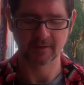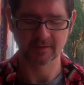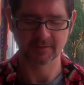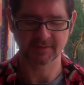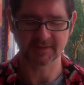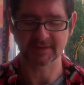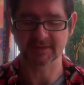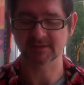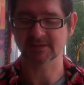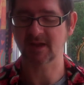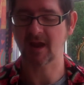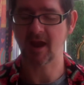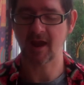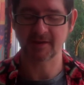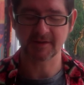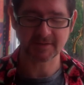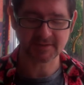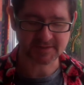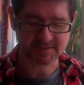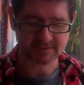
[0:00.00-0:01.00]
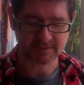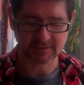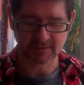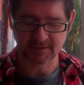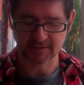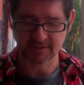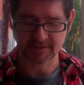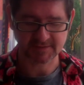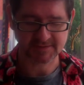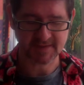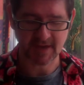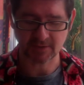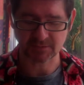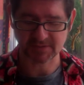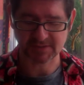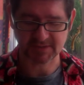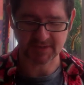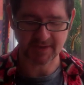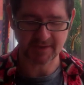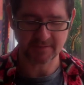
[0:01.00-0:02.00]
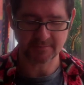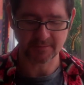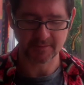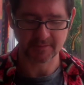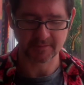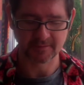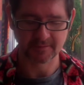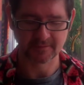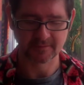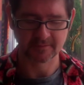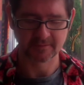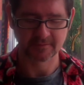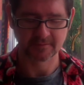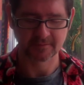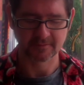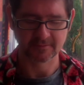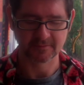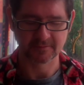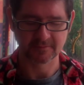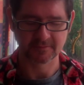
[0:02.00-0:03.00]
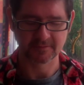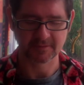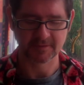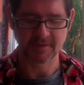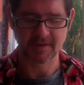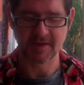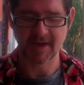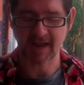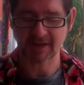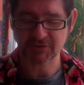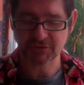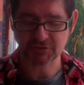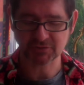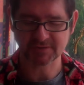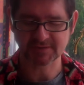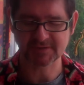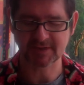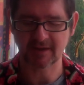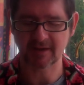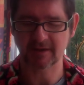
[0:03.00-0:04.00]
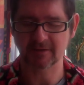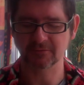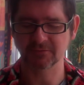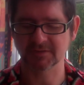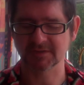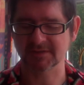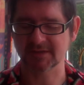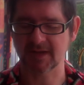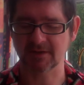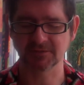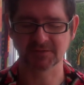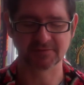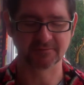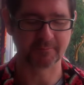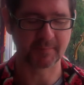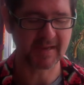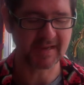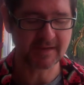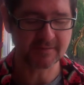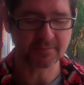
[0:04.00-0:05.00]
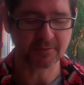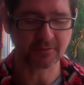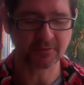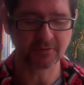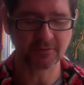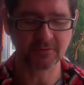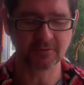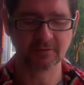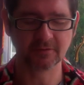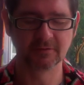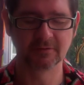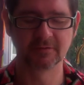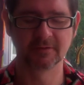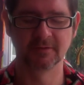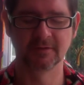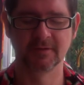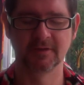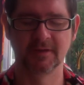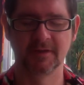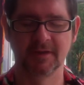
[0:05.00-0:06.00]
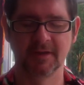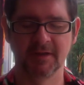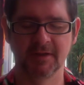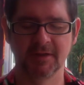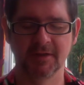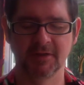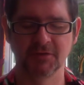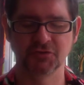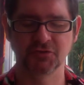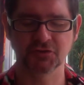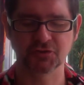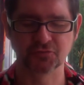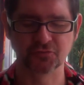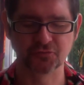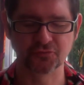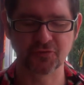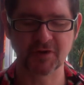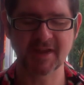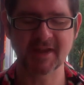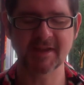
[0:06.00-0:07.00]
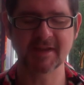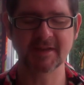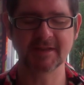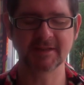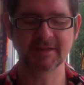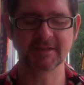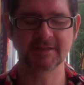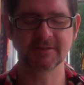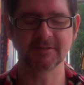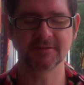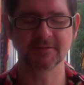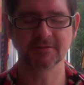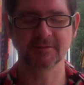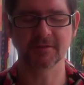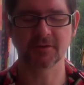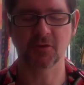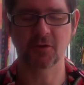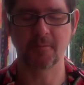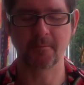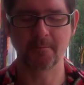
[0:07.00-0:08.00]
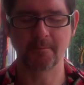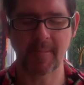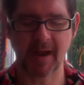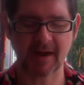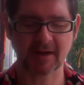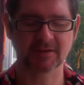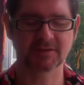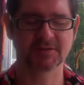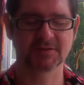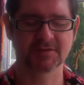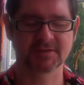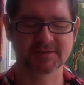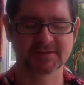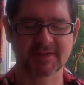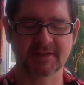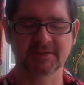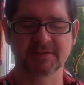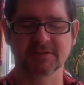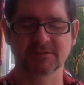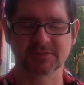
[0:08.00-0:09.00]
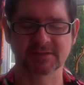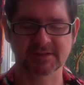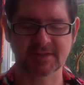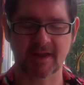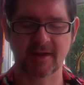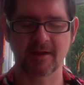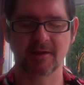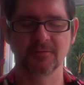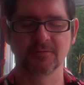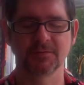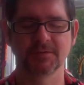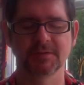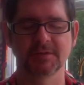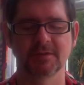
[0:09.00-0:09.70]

the entire soundscape, natural sounds, sounds of people. Just really come back to the sense of sound